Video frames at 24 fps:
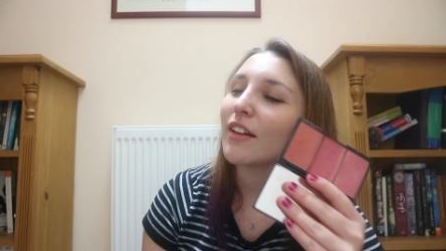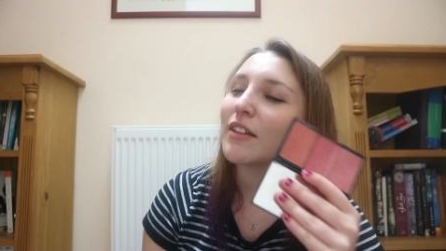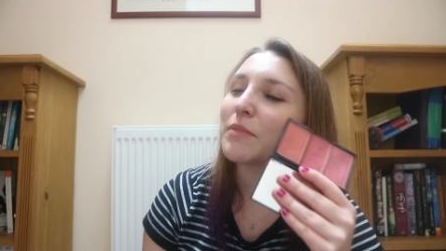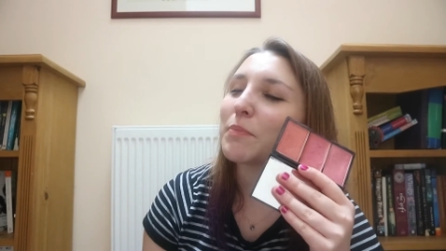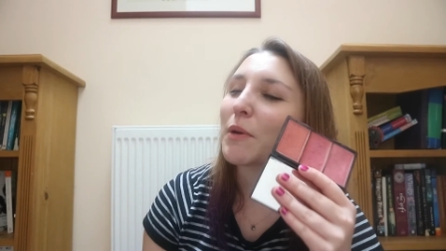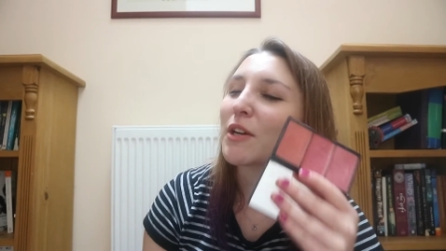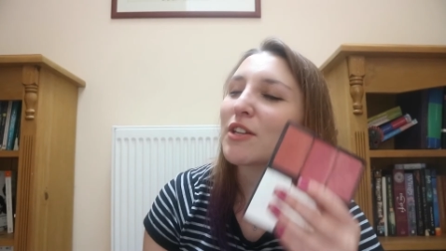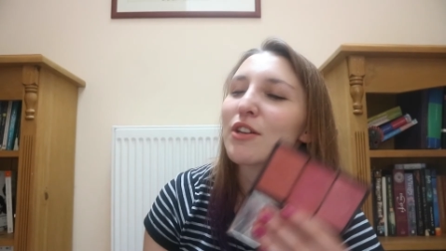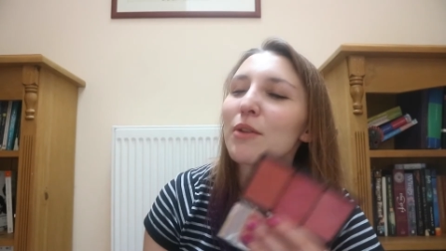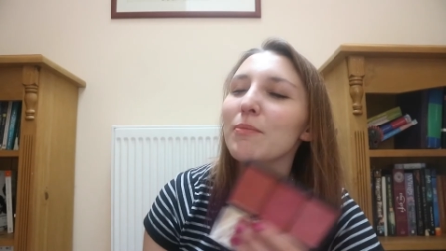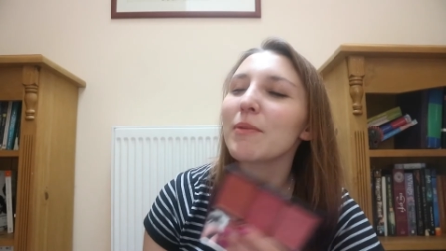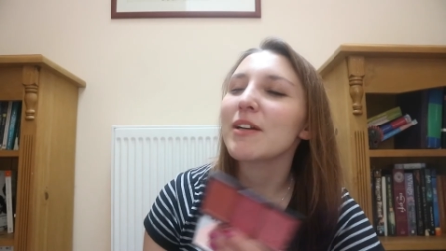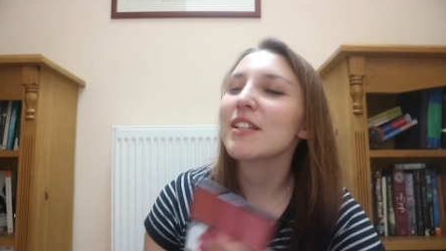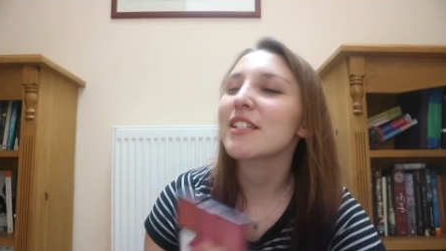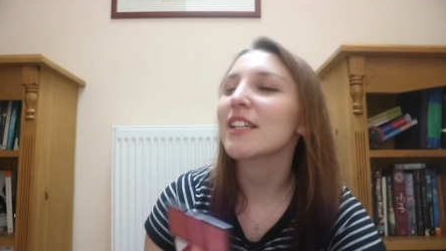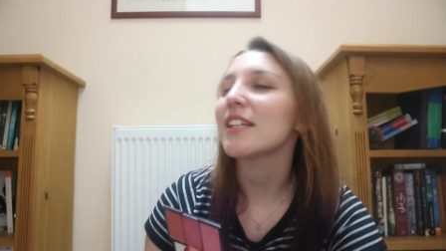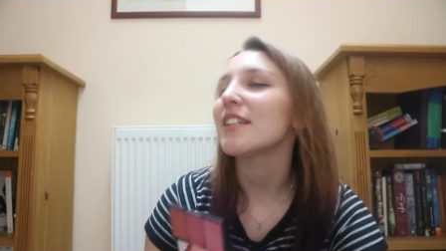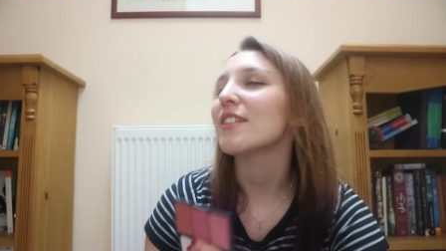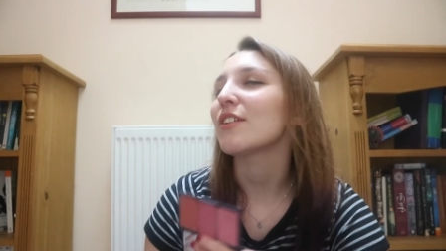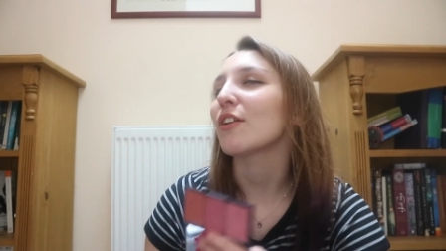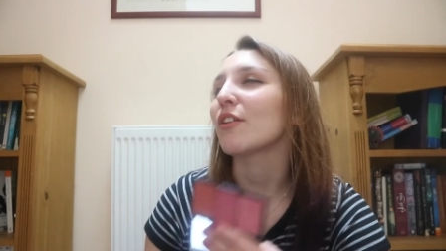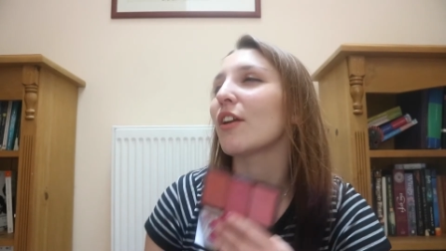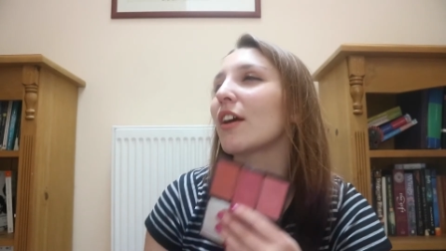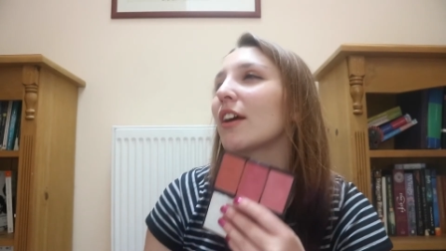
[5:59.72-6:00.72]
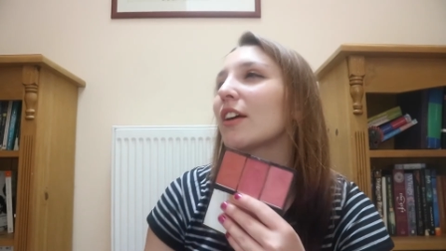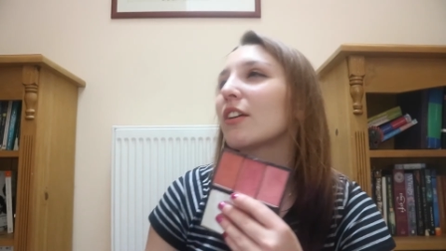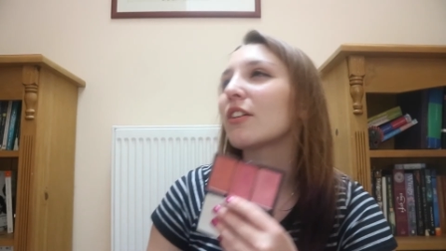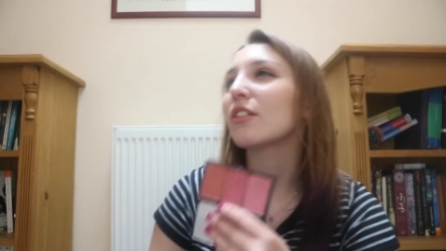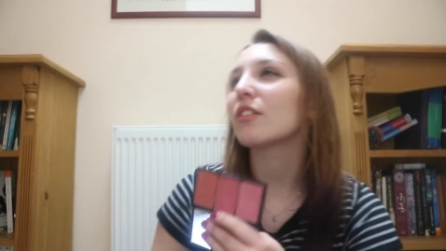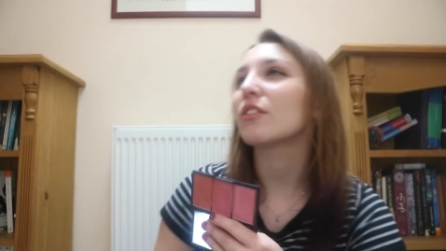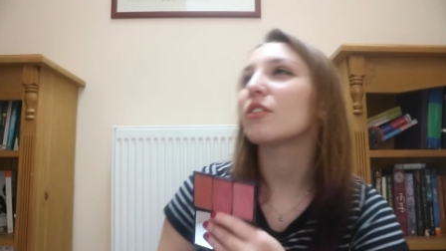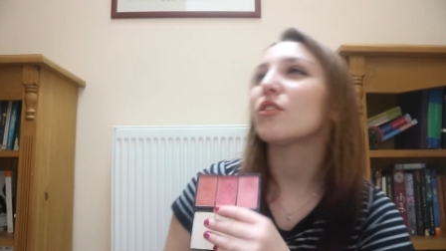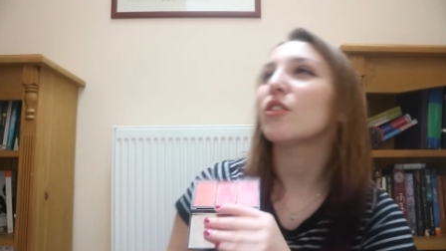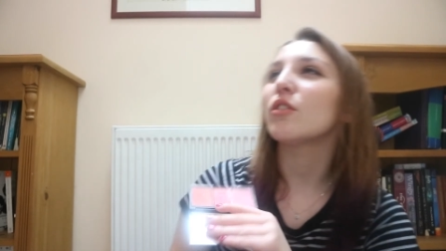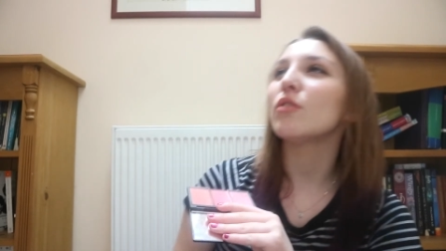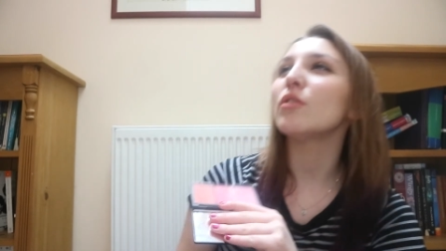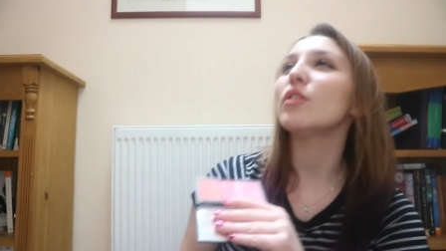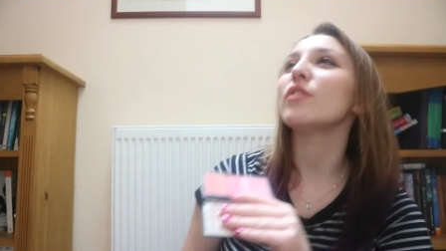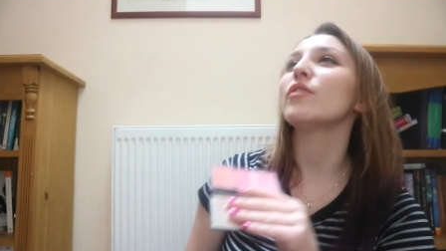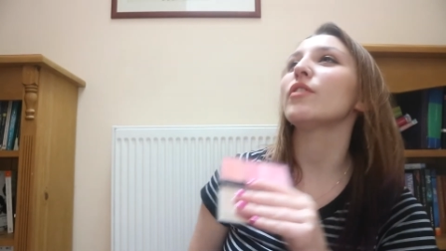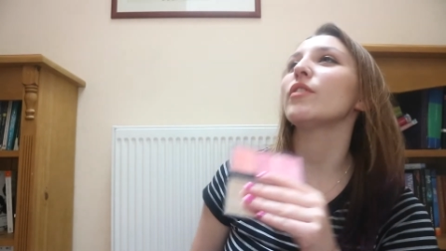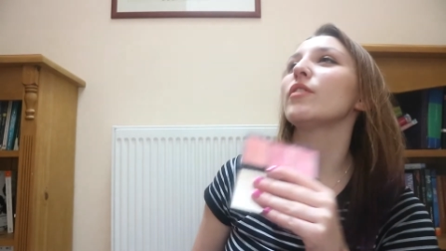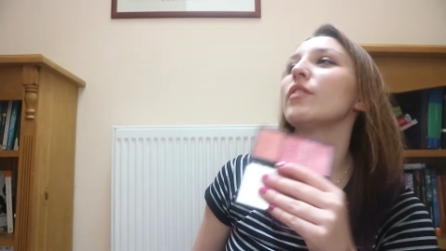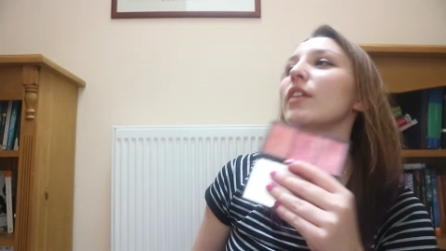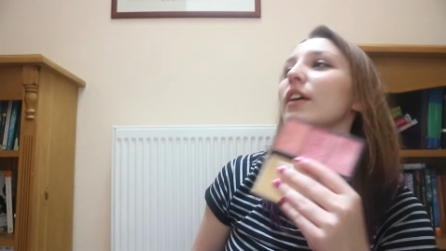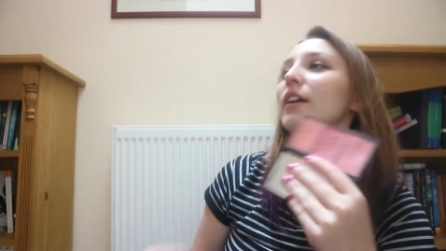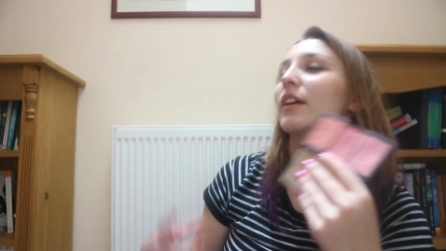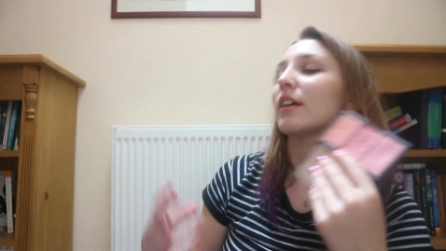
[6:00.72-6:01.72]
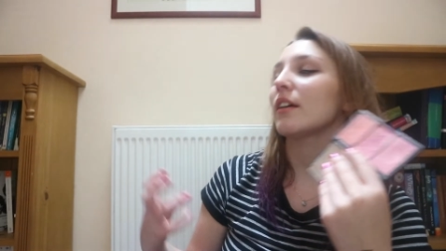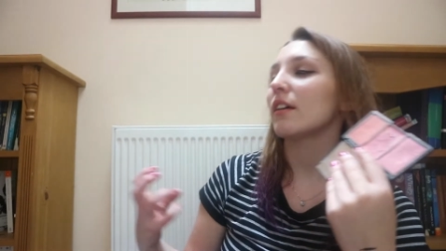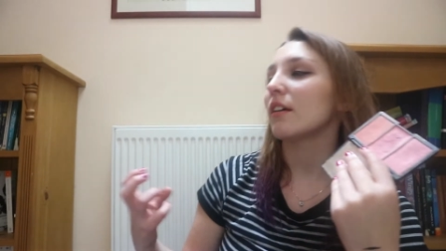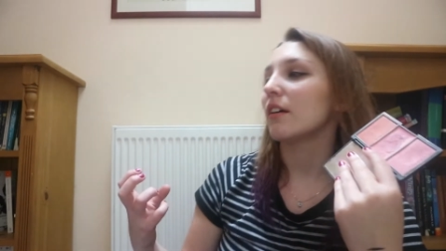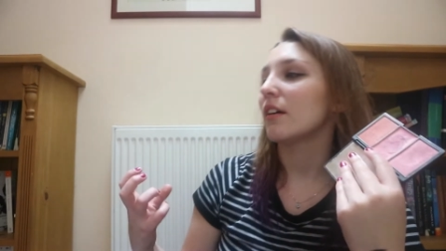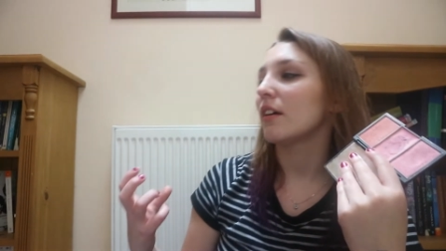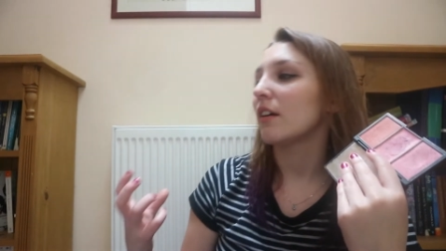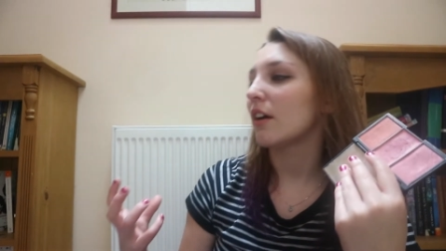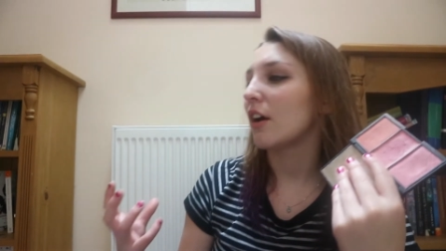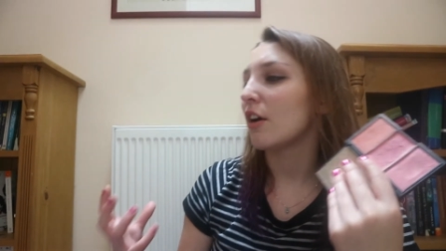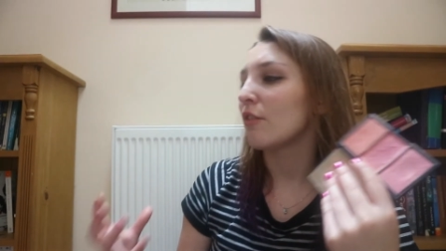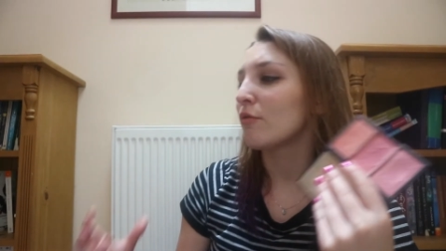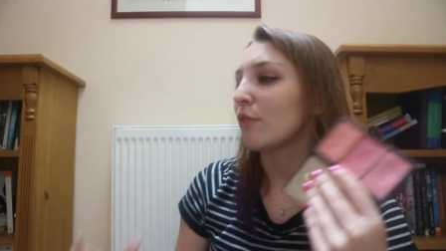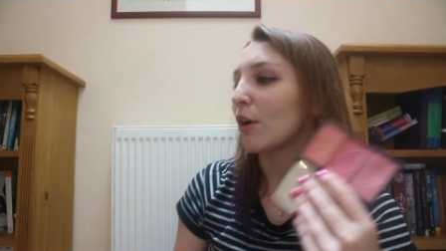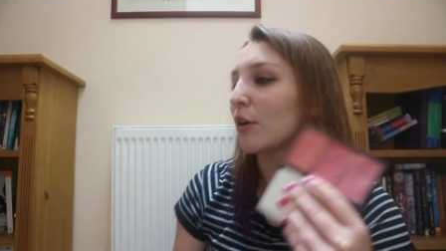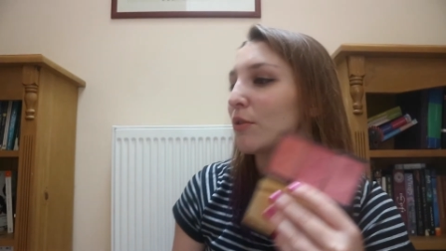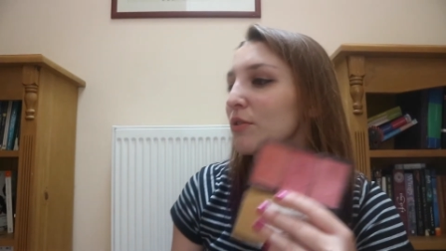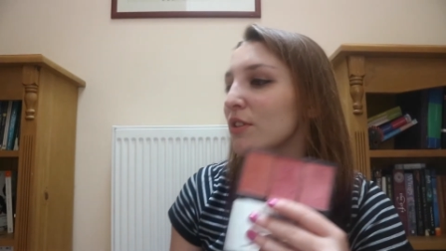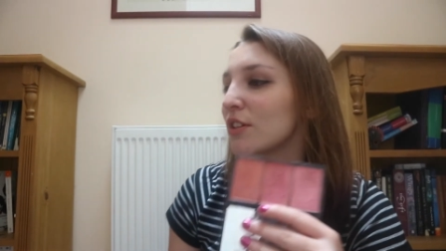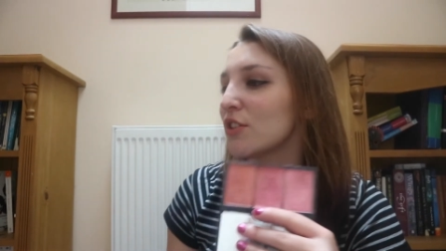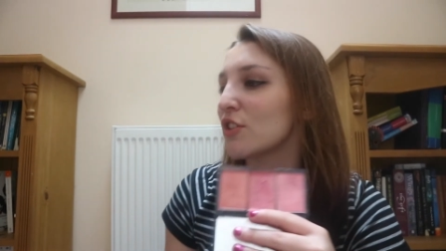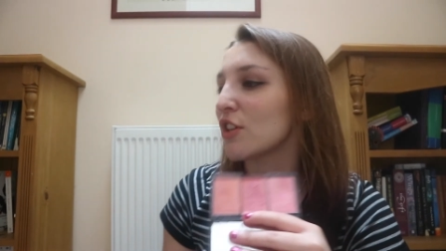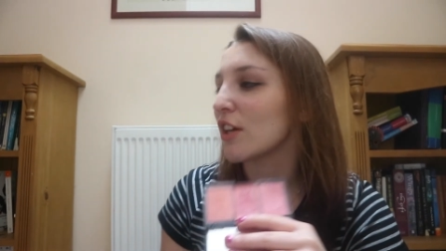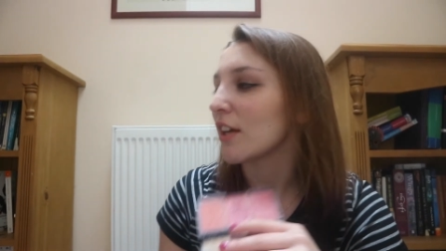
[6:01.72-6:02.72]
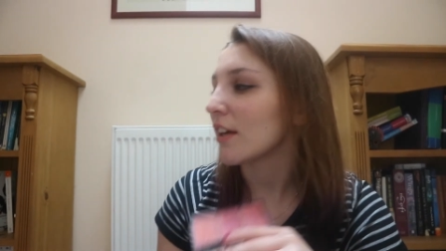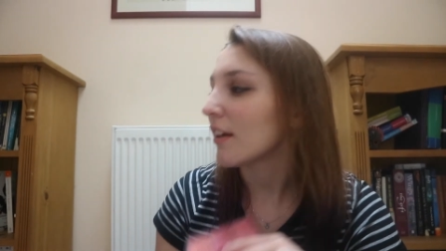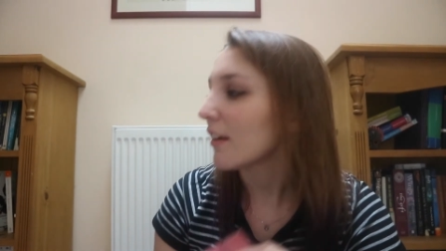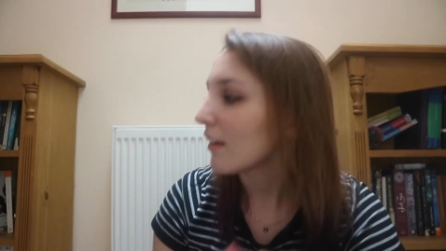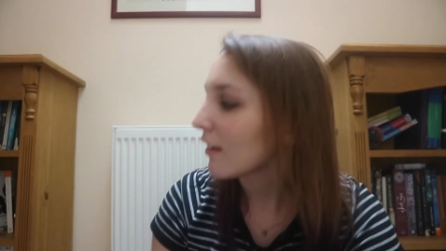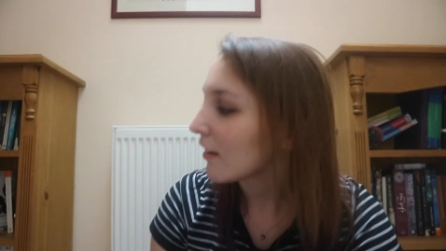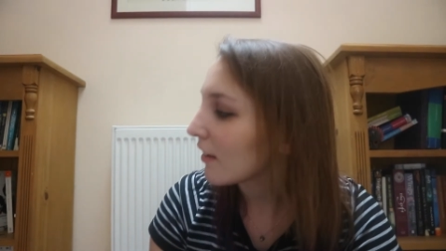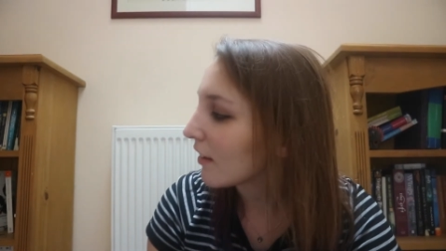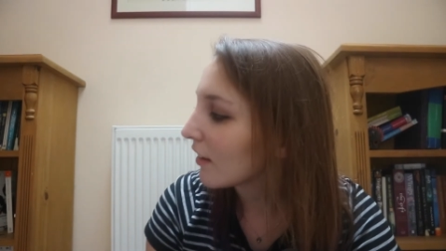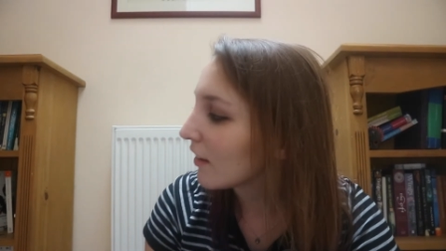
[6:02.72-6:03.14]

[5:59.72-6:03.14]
Especially on my skin tone, I do love like a rosy cheek.